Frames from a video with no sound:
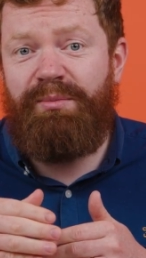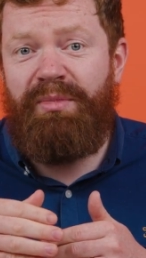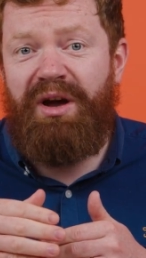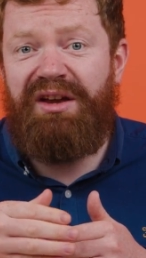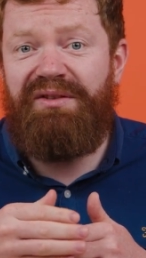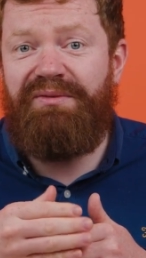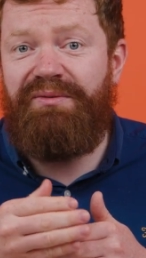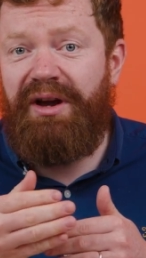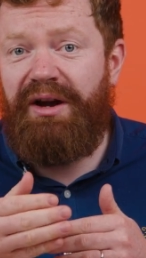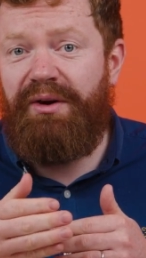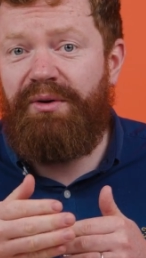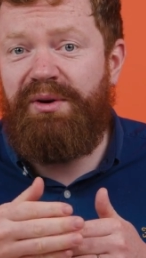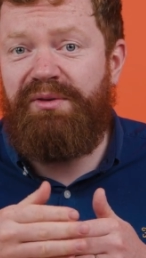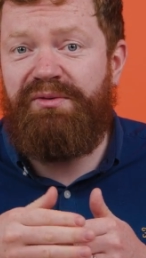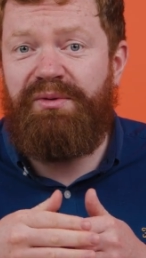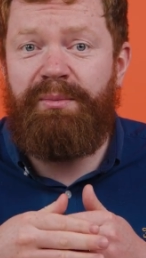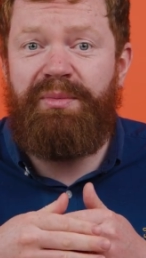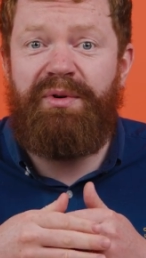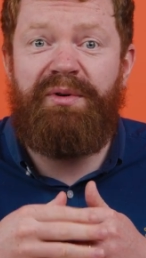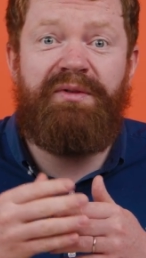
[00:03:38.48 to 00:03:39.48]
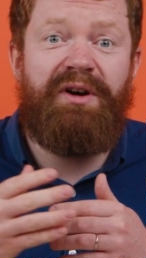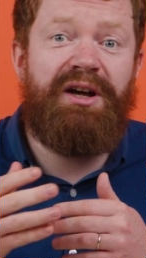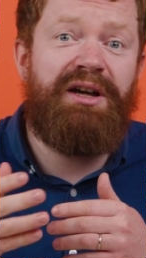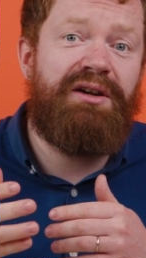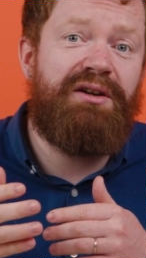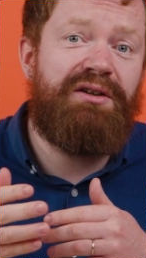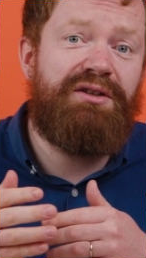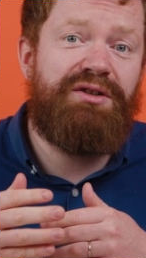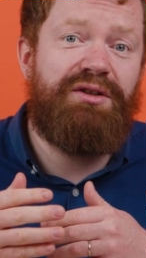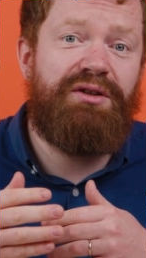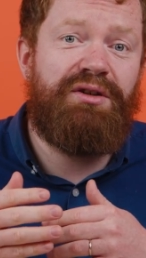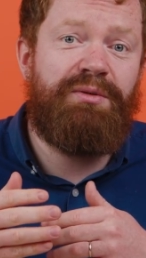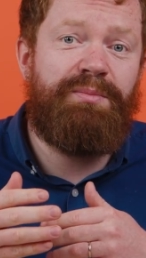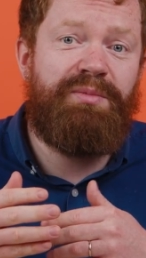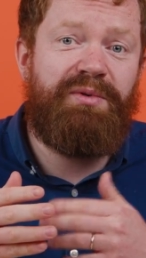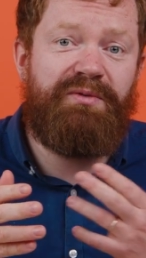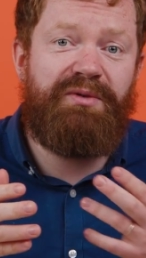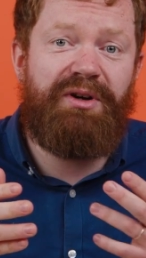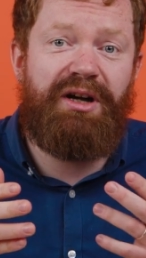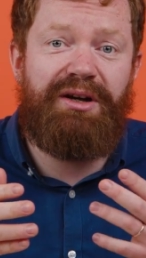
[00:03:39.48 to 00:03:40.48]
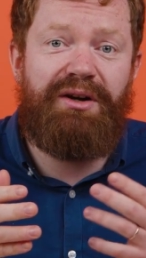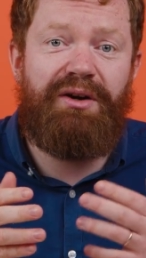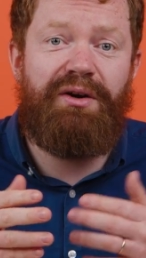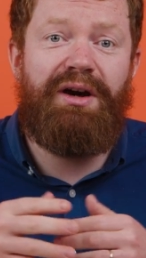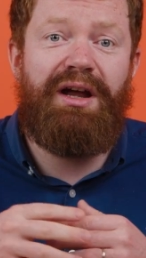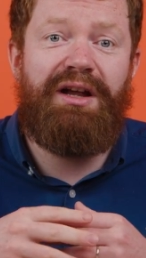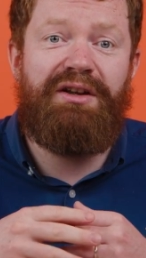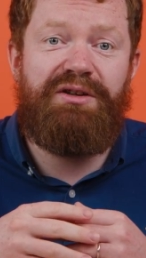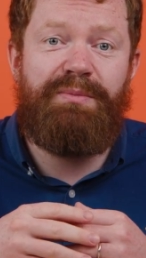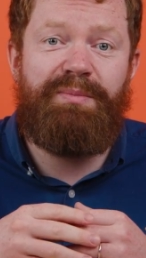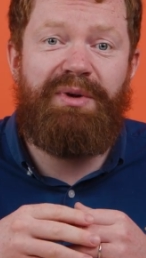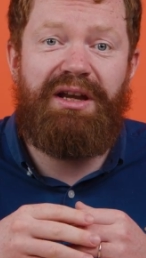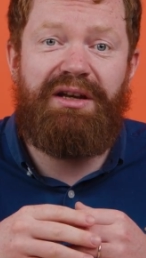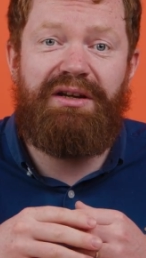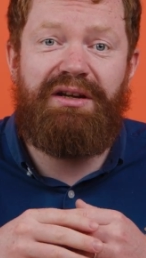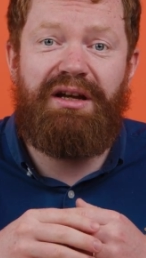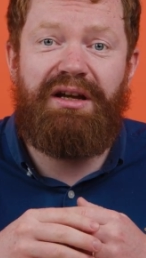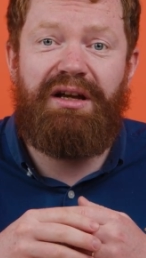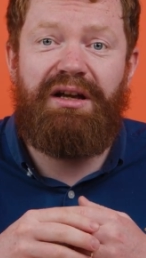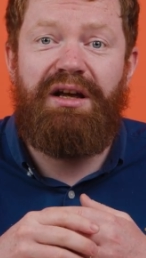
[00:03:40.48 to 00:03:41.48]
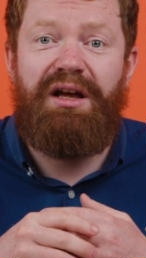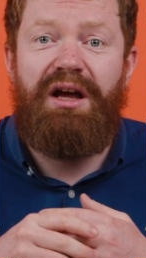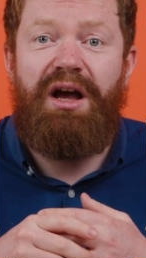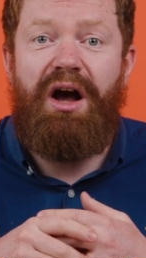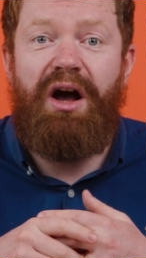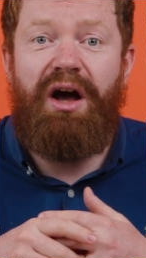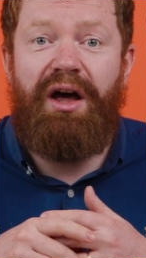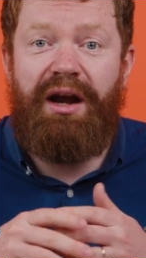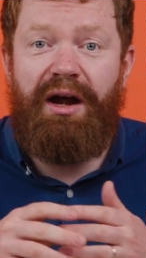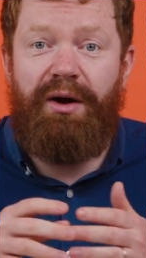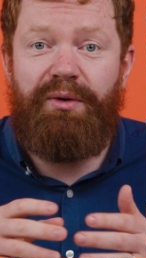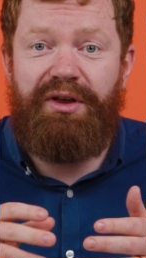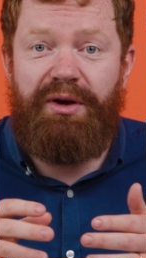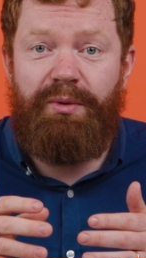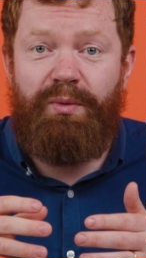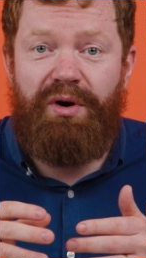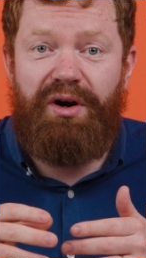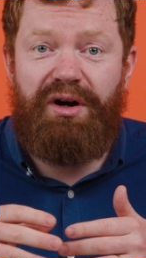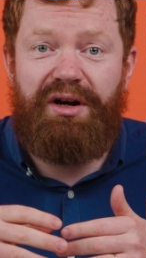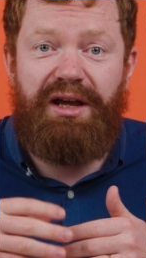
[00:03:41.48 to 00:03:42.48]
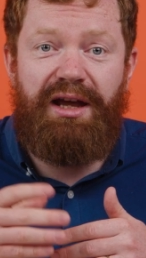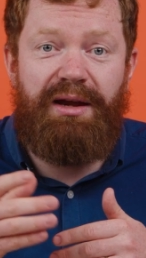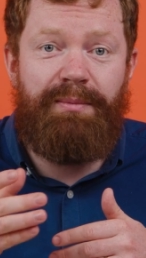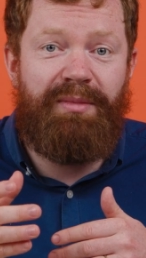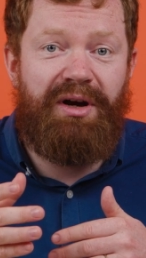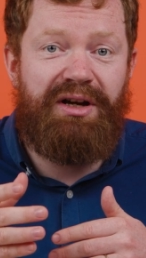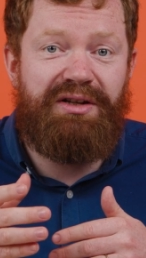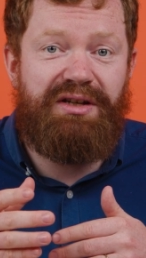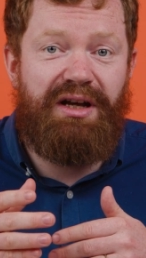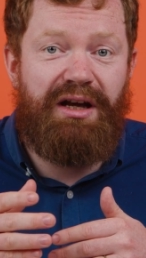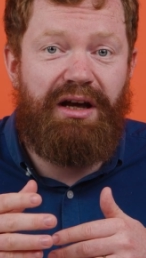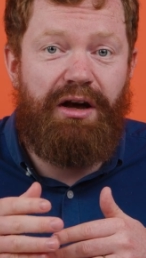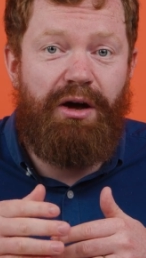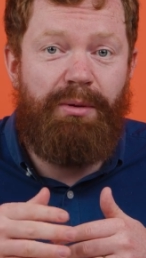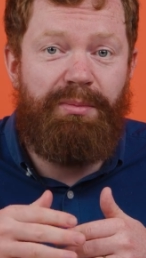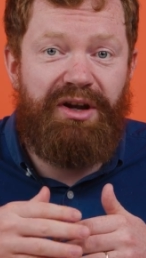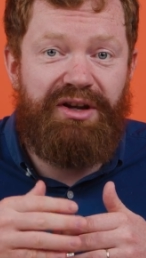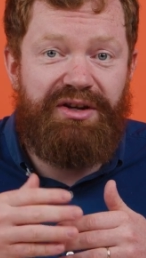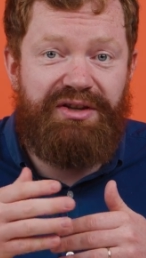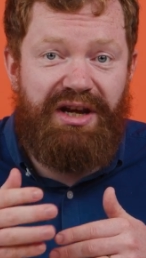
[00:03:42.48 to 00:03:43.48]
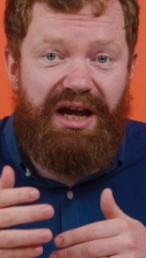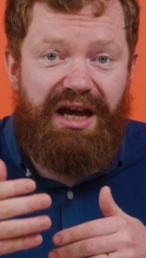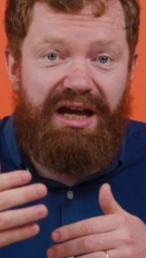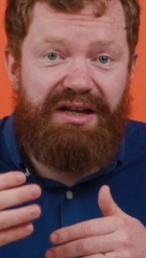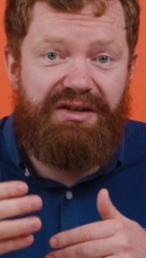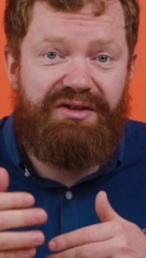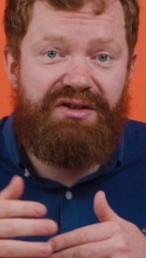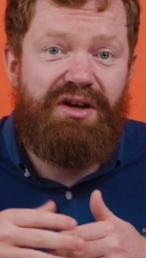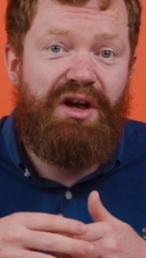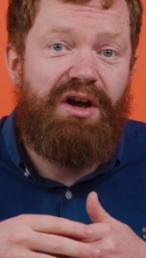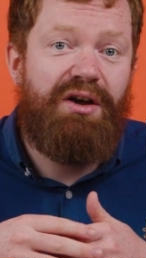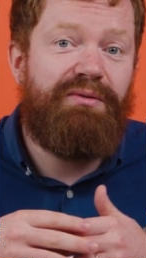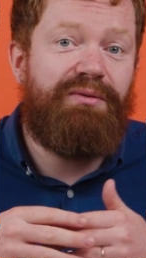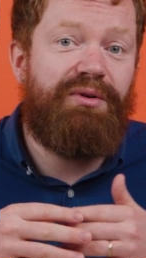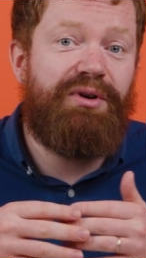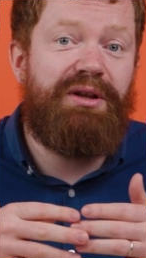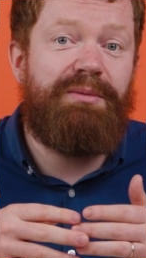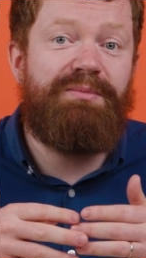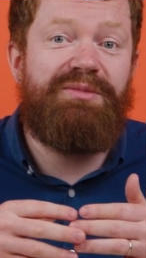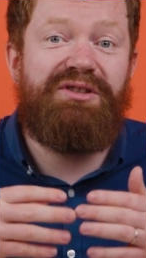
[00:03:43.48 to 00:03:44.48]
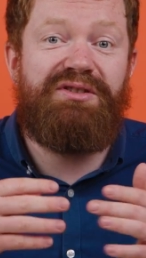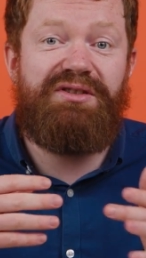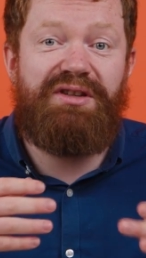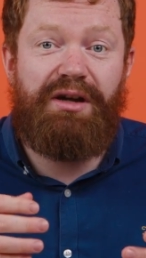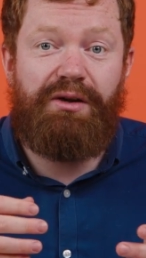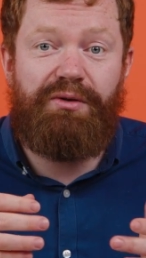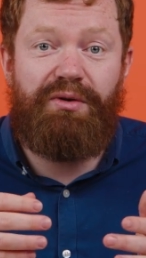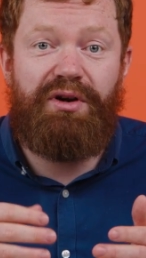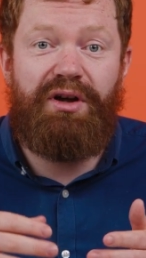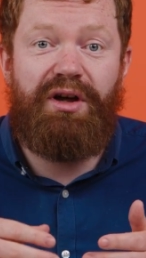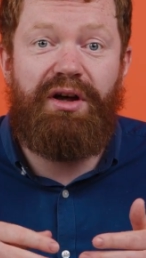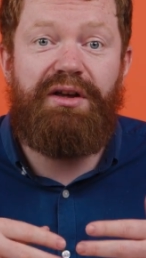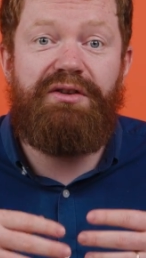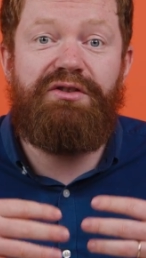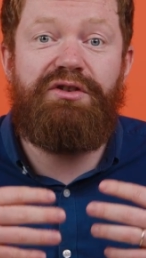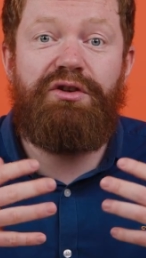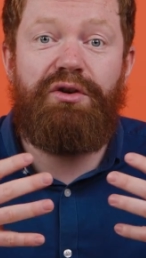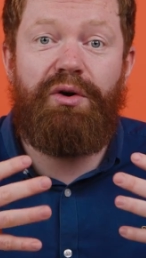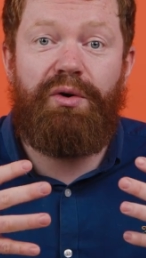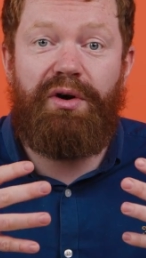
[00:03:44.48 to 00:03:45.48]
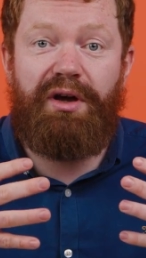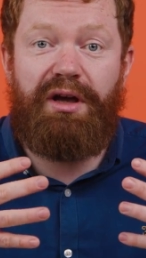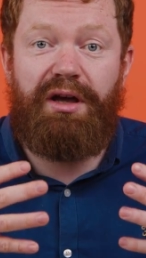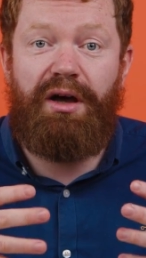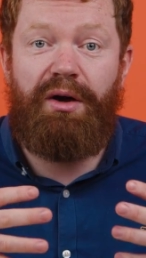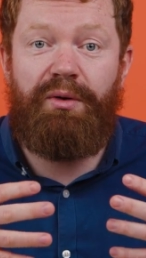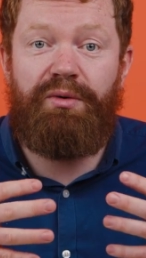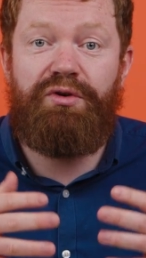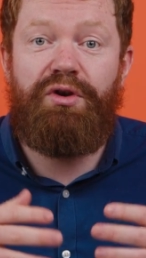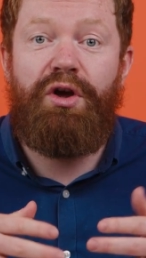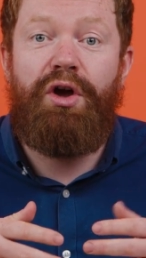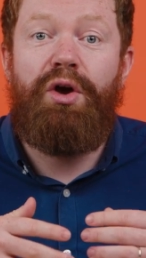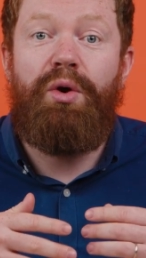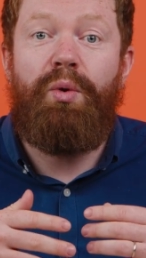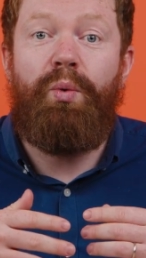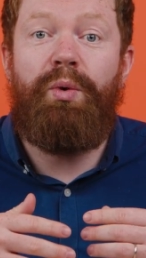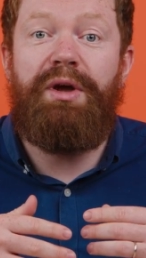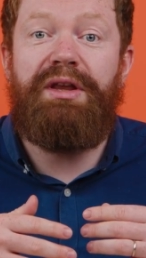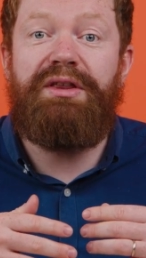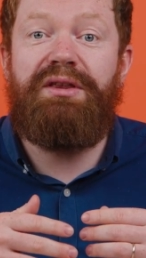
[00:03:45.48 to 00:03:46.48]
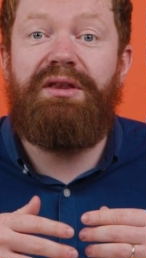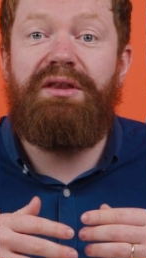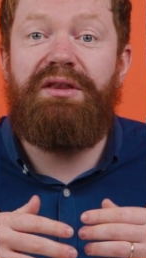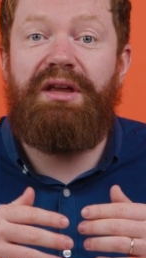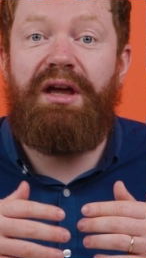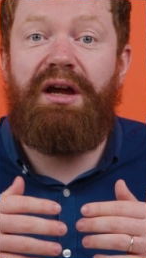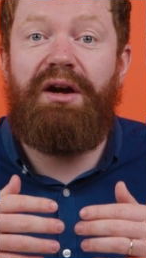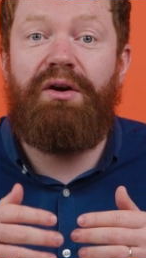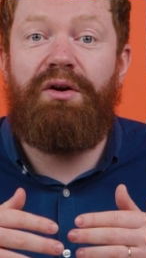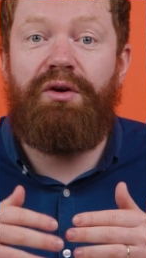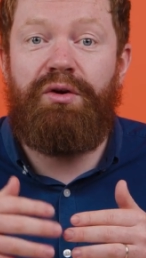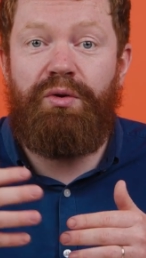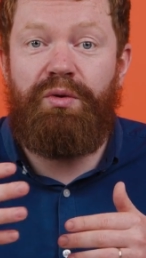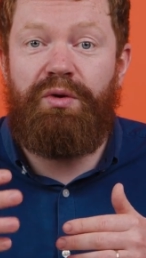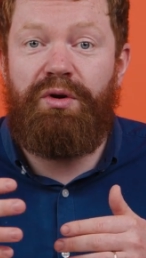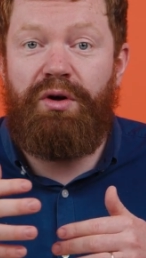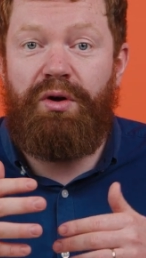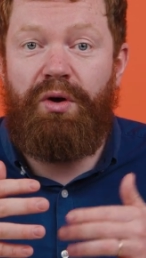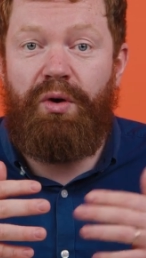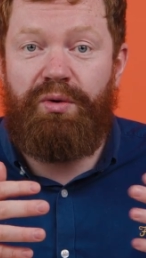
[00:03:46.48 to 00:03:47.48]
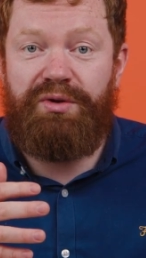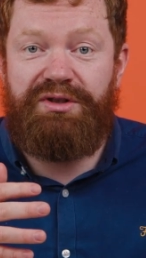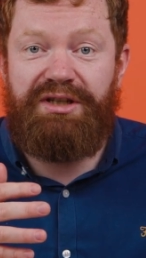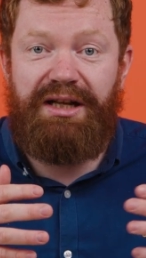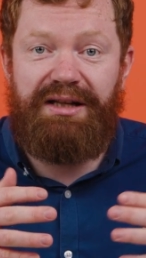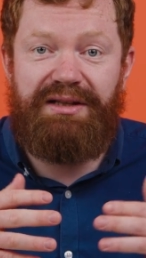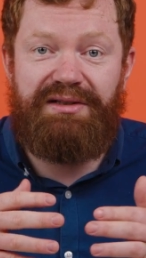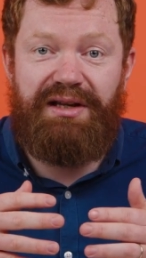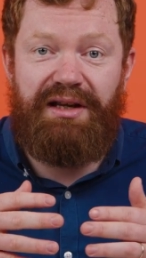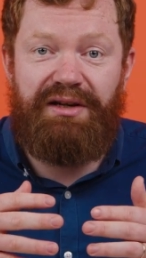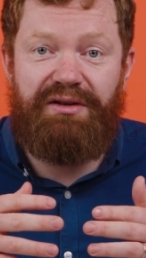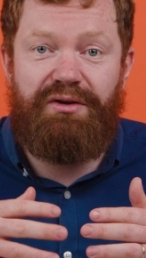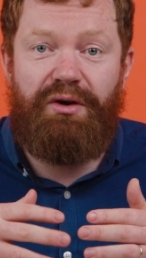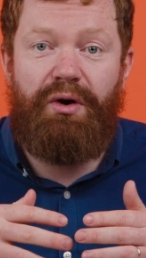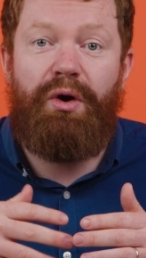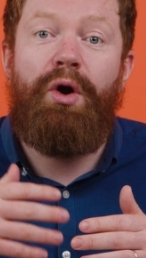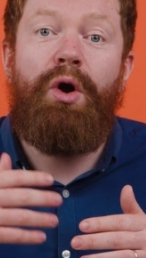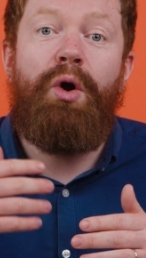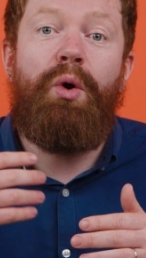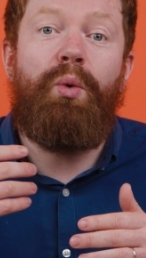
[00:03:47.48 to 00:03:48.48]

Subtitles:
might vary from provider to provider, and depending on how they work, it might take a couple of days for them to synchronize your account with their Google Hotel Center,